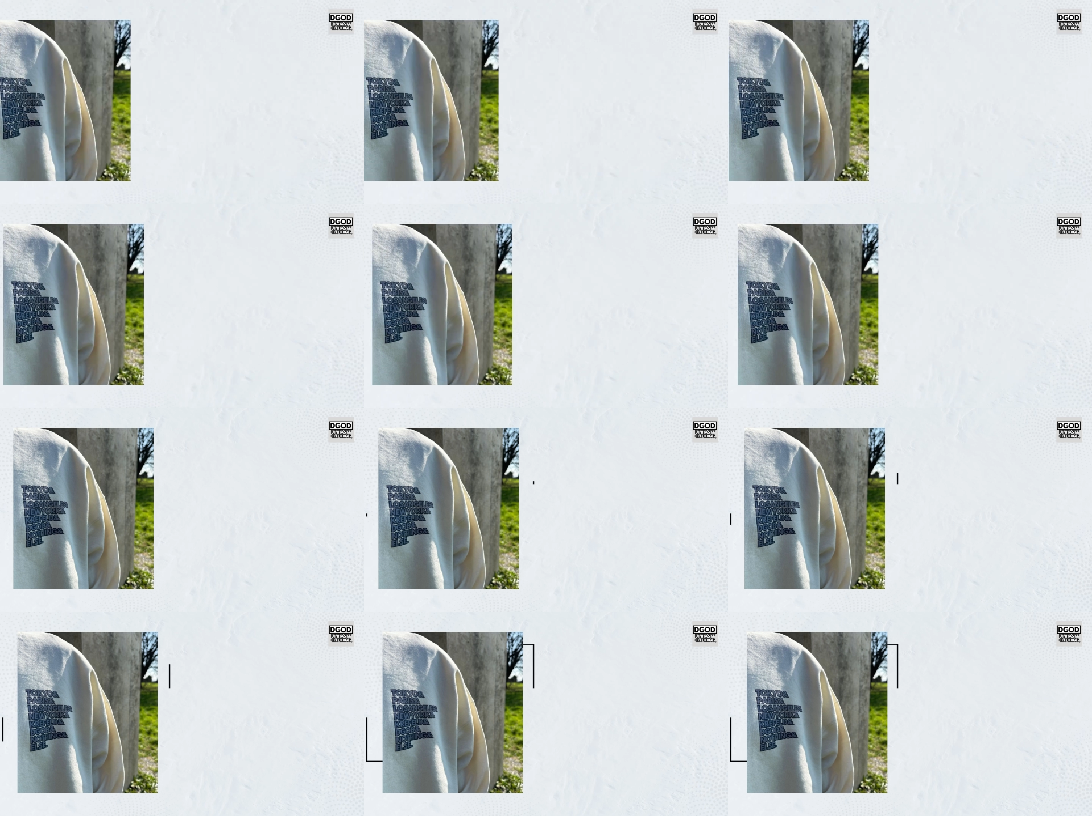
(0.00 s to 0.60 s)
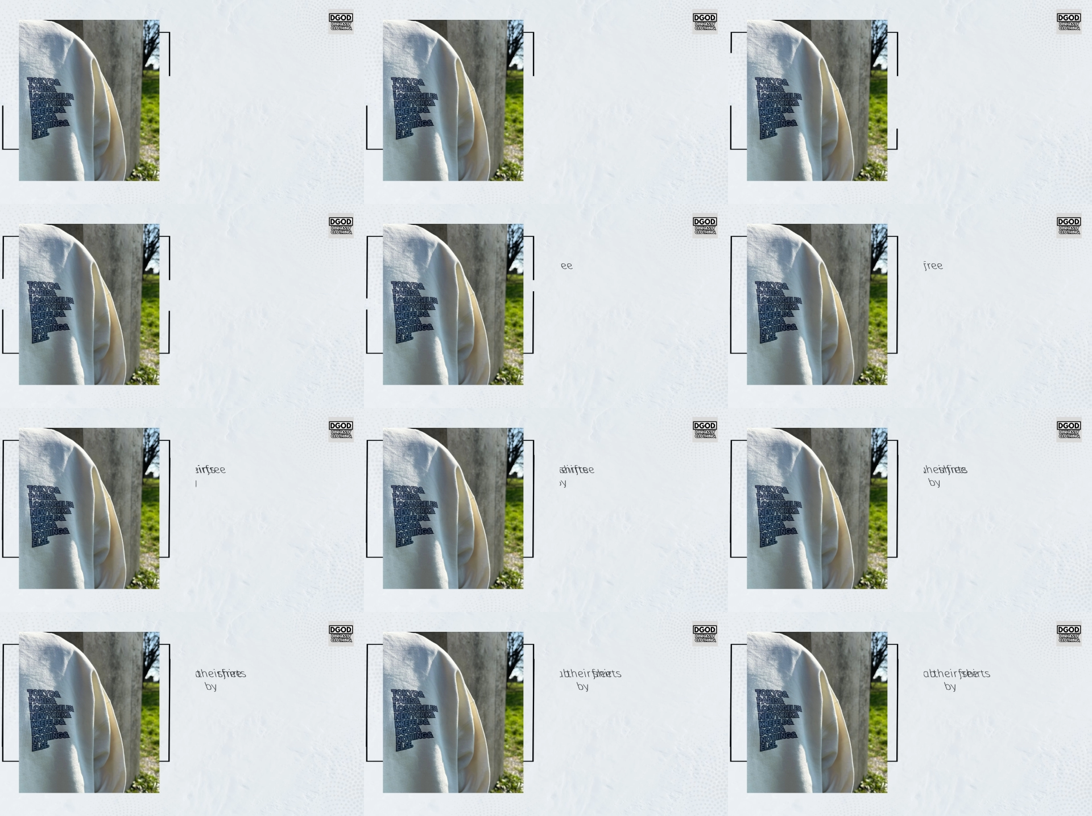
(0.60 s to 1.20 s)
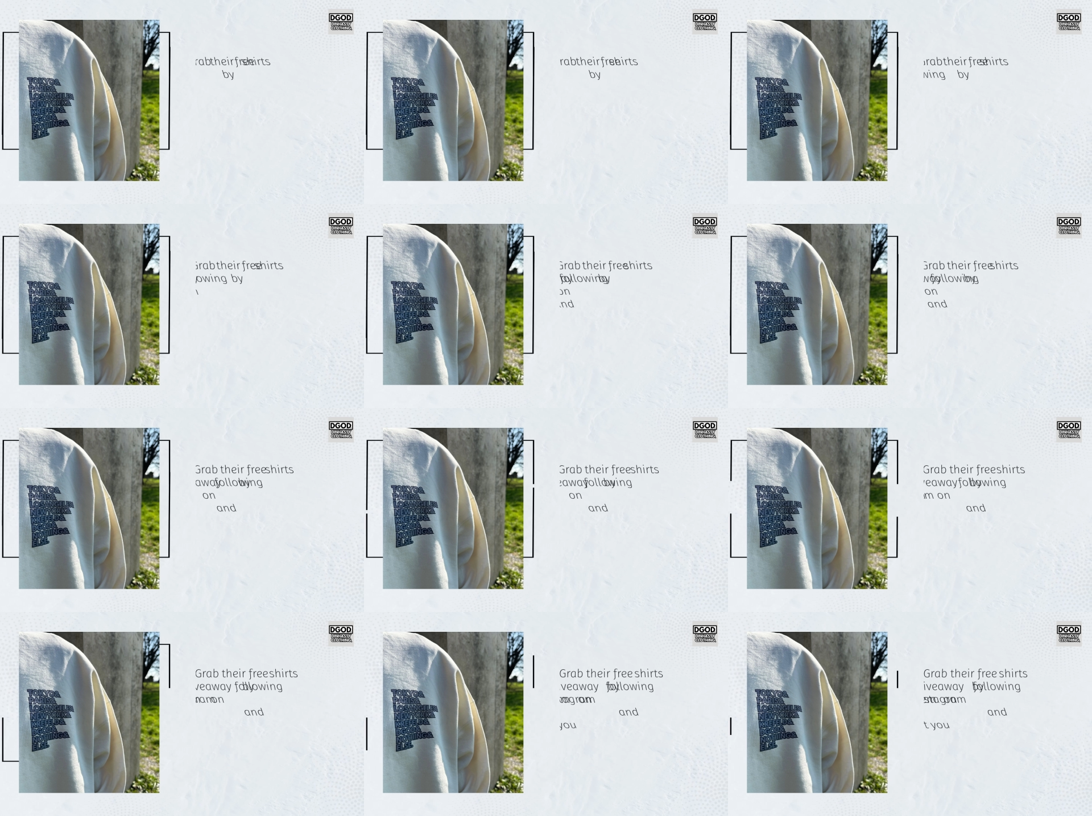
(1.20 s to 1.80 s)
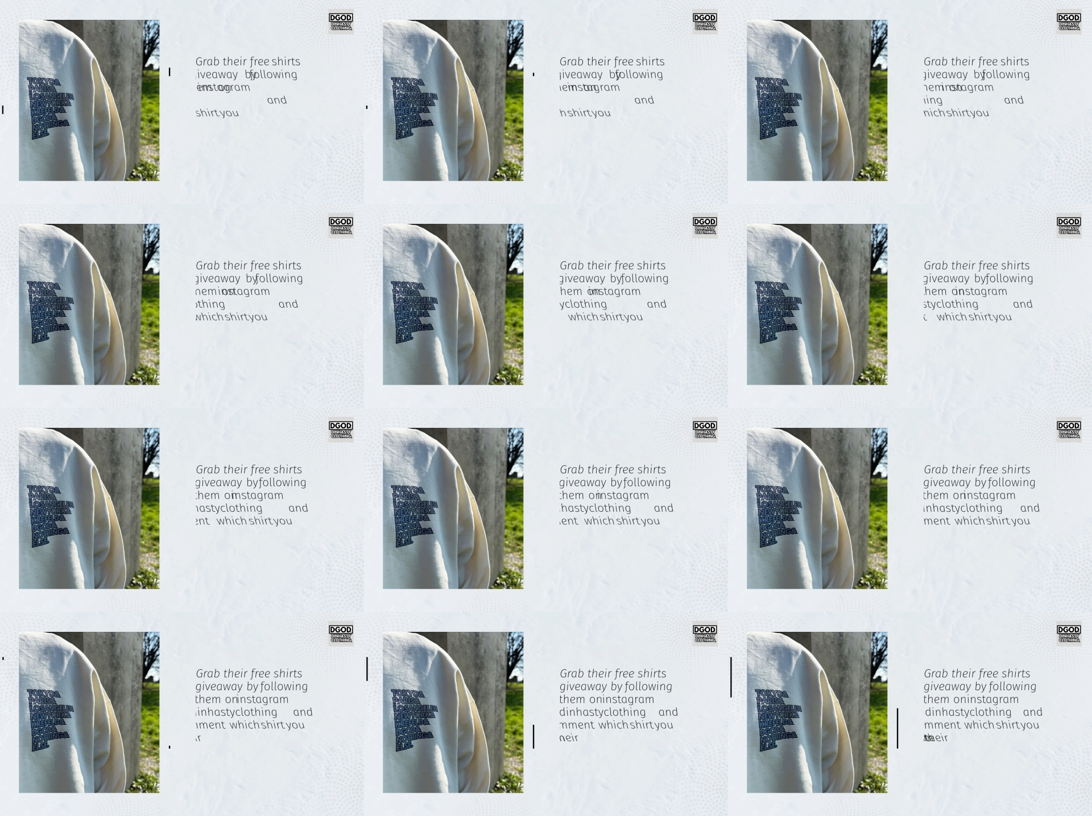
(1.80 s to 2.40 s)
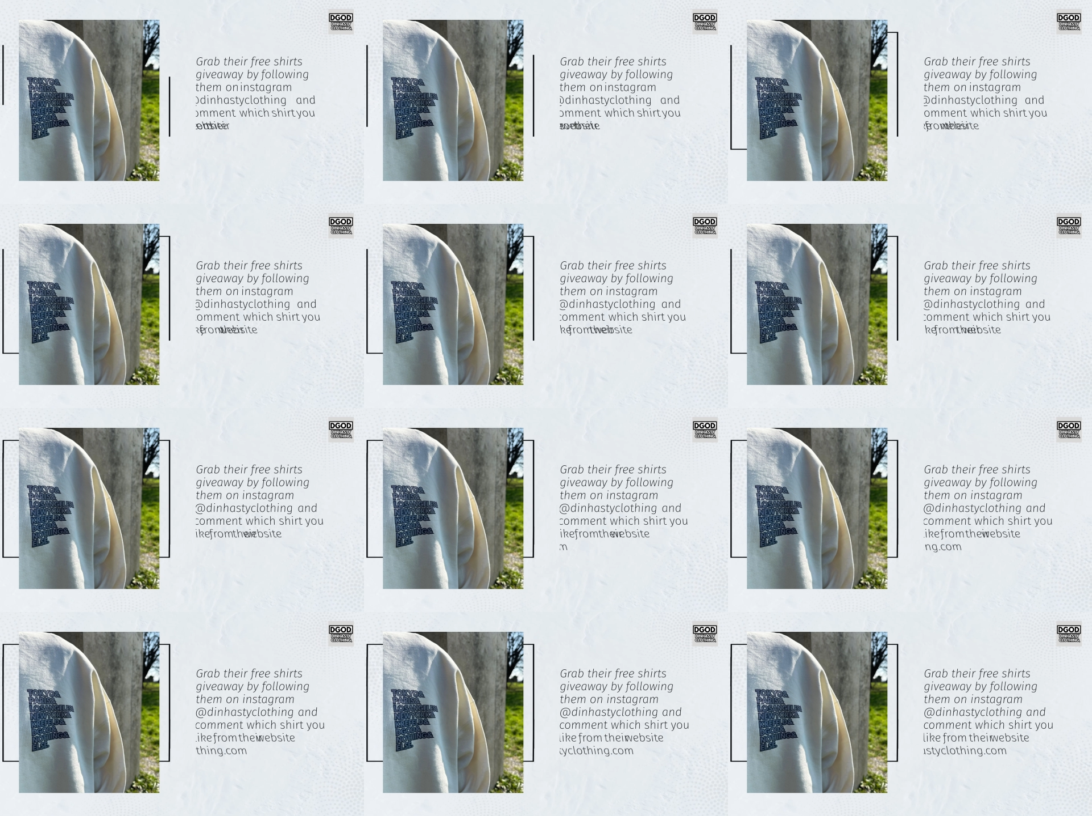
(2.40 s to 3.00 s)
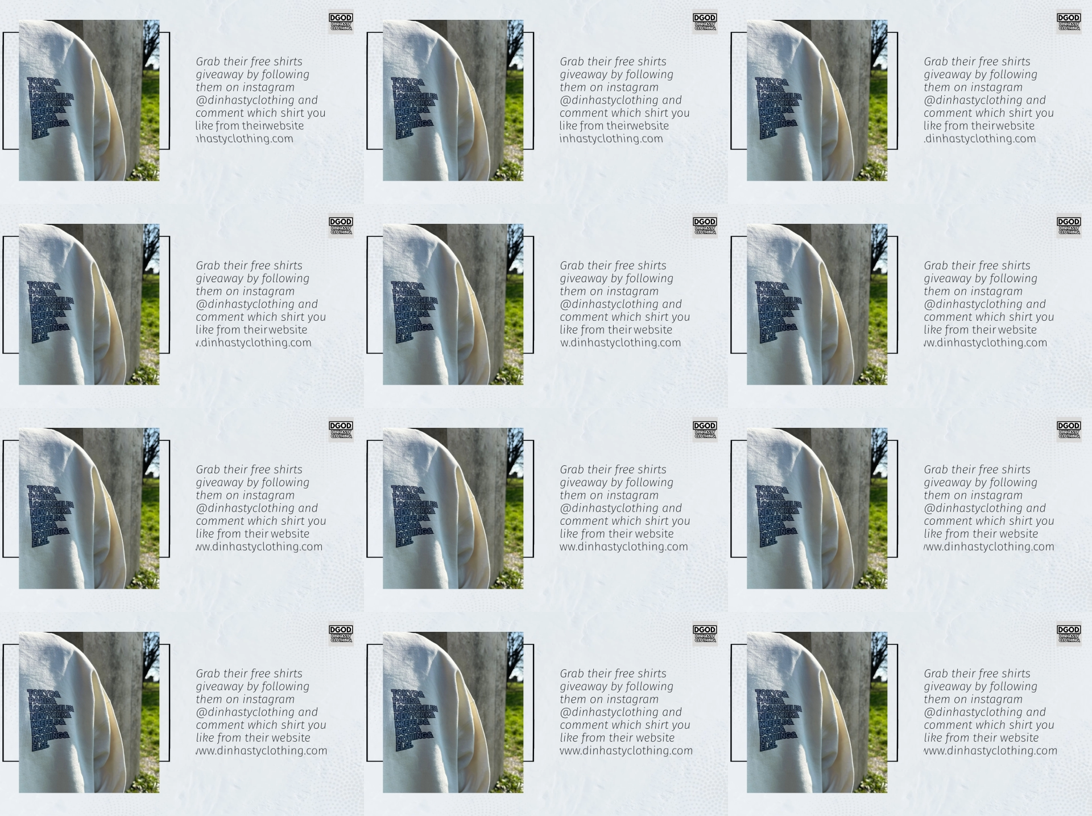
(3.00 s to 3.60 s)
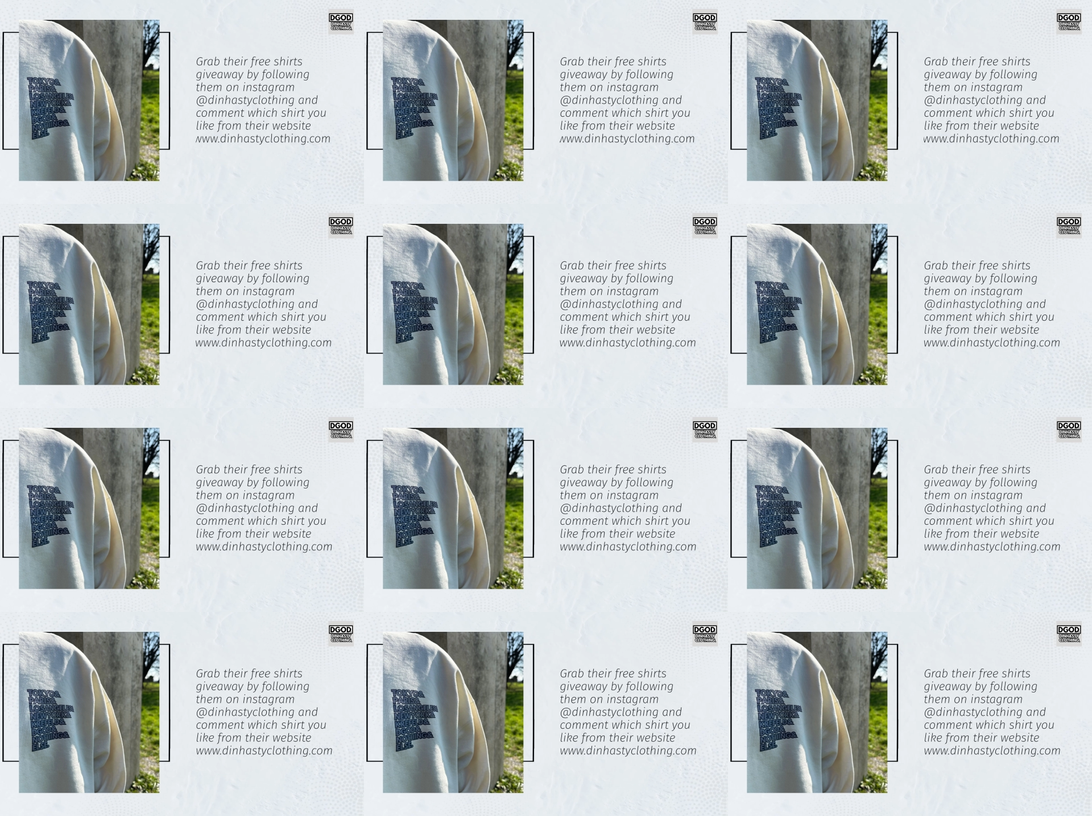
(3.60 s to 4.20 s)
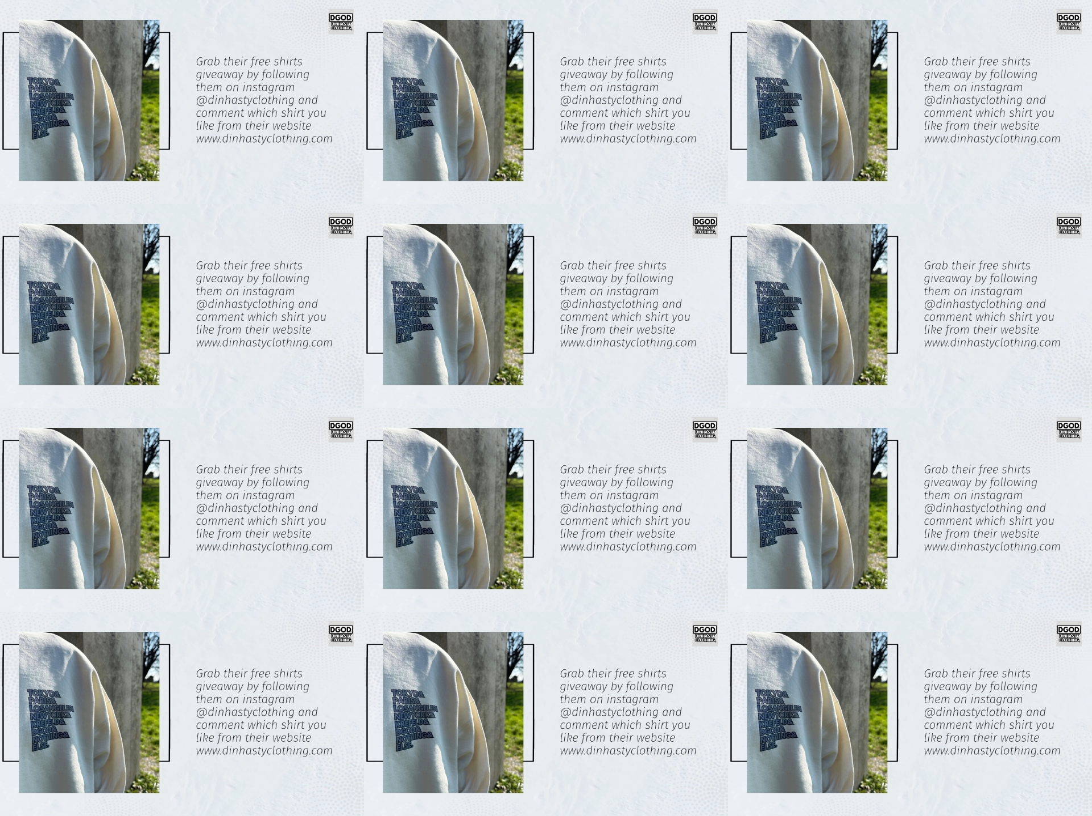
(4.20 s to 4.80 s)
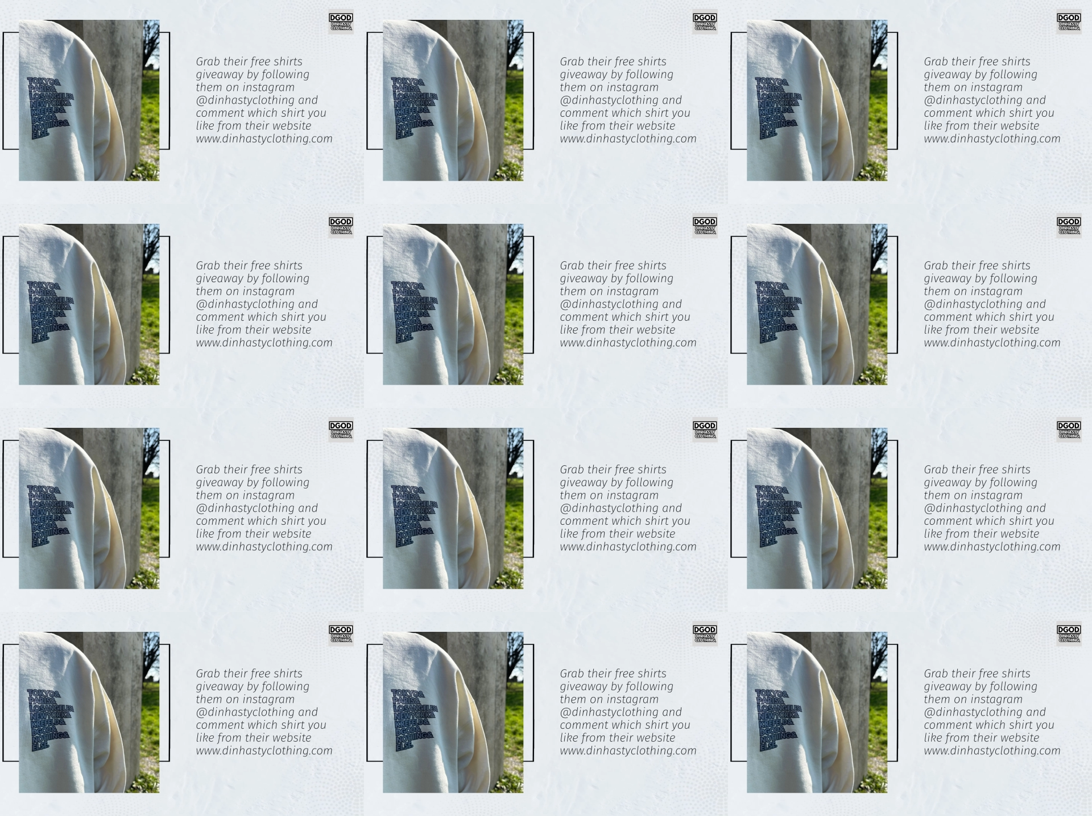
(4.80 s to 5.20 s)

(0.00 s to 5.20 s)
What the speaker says: [unreadable: no face in view]